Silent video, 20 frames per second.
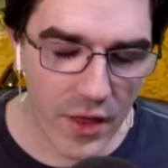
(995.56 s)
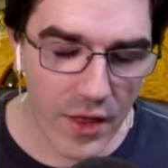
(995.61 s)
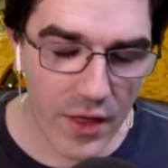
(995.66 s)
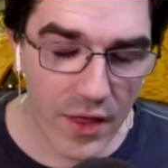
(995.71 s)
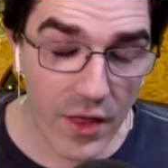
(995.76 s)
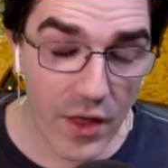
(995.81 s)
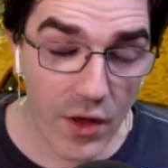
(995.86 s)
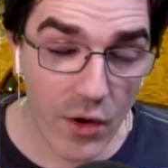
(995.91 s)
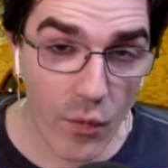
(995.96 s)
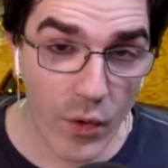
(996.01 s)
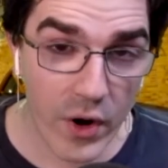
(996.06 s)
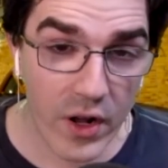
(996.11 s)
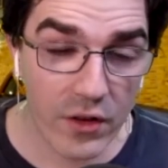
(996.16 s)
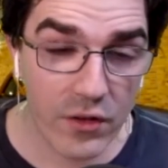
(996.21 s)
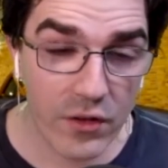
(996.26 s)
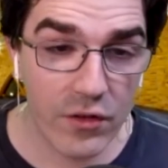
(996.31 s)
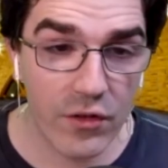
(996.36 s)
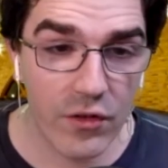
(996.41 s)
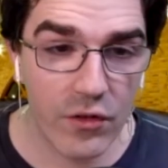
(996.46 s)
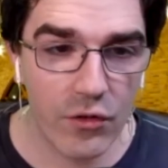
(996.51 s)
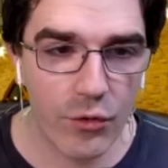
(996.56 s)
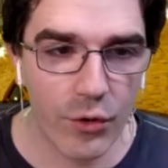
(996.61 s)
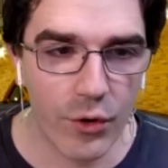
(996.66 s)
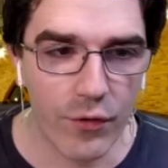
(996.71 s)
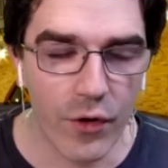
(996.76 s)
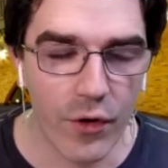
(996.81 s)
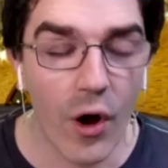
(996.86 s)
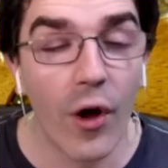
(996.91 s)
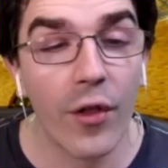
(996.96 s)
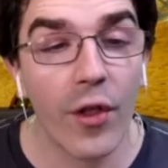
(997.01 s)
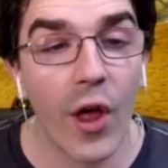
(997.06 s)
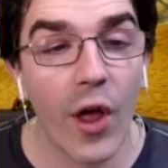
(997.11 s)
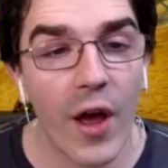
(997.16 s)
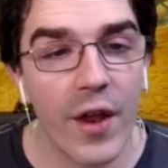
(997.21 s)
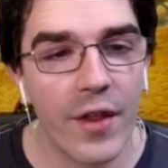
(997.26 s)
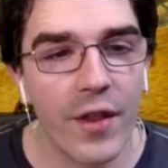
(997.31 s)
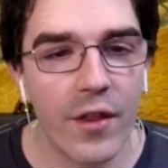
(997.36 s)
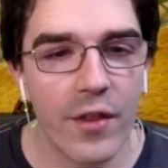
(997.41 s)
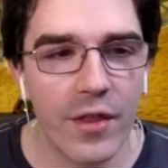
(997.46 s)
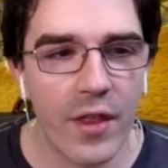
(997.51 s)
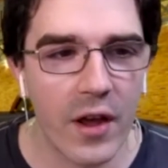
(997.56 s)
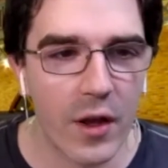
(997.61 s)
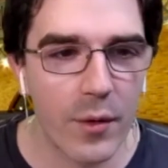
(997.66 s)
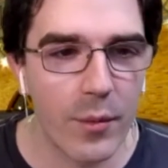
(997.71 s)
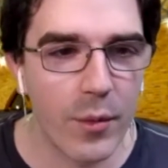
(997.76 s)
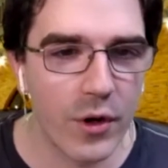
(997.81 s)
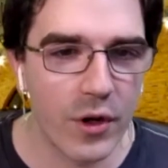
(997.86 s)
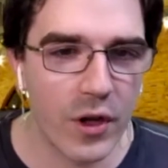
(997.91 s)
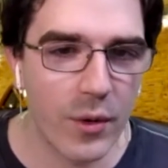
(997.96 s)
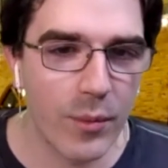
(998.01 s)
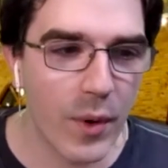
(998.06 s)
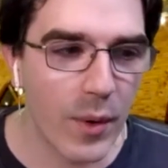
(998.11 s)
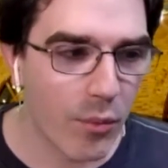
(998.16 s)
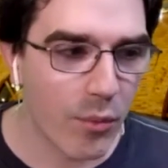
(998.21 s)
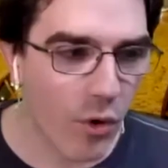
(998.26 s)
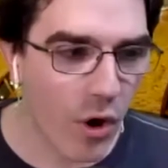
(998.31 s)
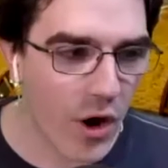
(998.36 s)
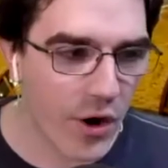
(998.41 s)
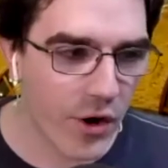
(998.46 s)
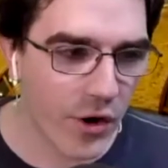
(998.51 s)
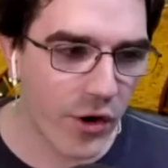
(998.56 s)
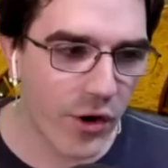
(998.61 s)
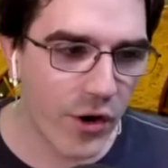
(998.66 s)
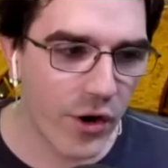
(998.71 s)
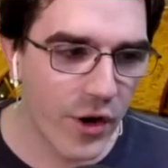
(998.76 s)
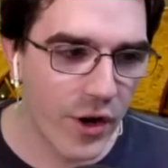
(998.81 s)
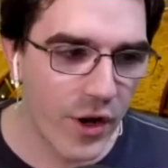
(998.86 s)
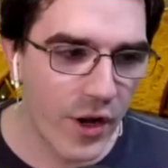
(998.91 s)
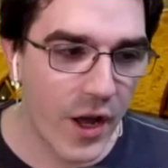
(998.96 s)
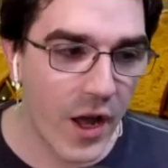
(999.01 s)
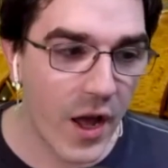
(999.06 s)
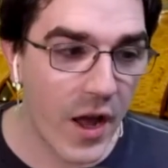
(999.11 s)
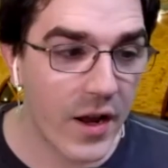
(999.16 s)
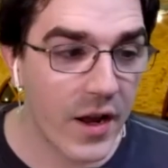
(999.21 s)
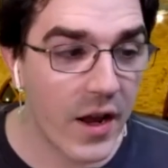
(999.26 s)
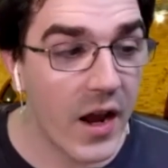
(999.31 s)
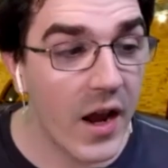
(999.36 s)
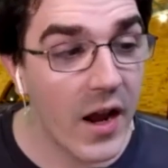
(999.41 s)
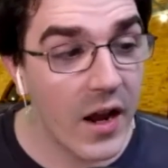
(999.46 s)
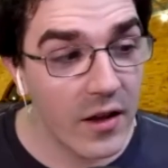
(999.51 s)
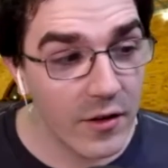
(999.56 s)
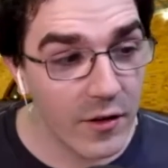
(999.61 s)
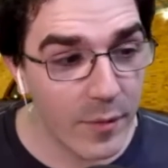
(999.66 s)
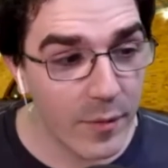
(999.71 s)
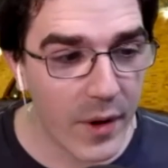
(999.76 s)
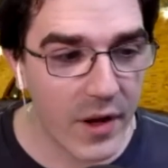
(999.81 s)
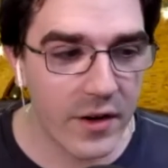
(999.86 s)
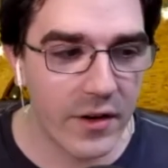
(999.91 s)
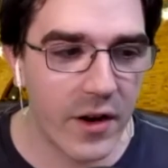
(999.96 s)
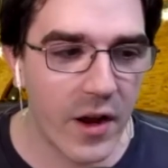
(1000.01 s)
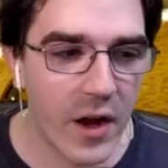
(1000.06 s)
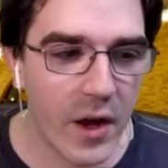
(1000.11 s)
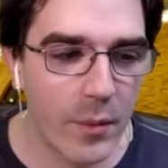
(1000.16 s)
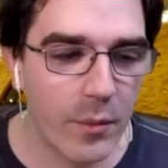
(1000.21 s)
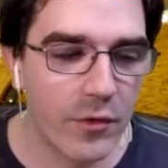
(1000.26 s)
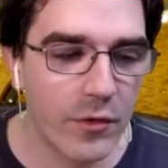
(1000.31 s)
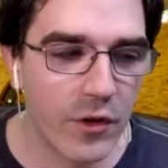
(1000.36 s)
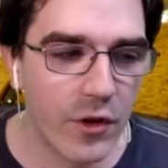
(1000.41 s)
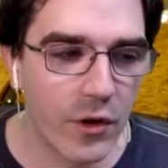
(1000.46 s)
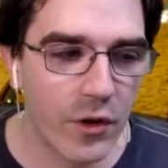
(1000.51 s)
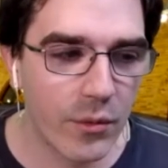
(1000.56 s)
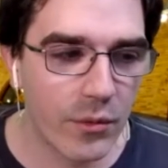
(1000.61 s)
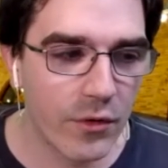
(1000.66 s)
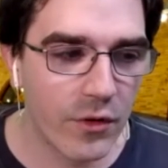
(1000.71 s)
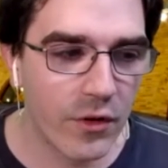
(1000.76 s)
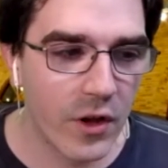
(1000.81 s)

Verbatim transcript: when it's sort of online, that community can be broader. It can span time zones.